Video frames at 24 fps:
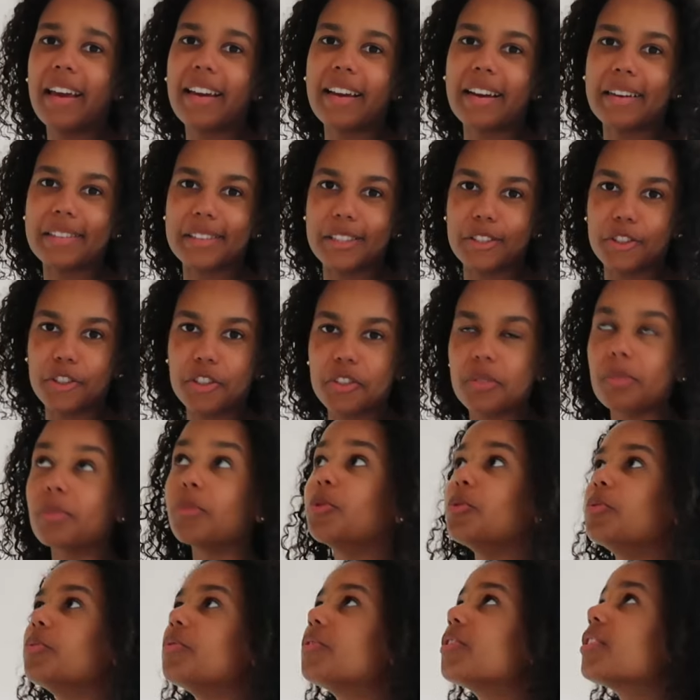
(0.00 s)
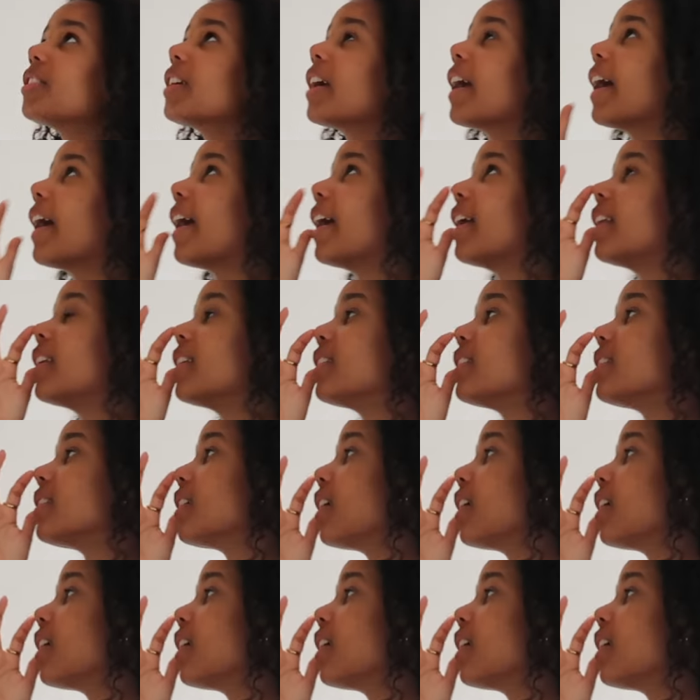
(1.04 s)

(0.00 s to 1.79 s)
Guys, I just moved and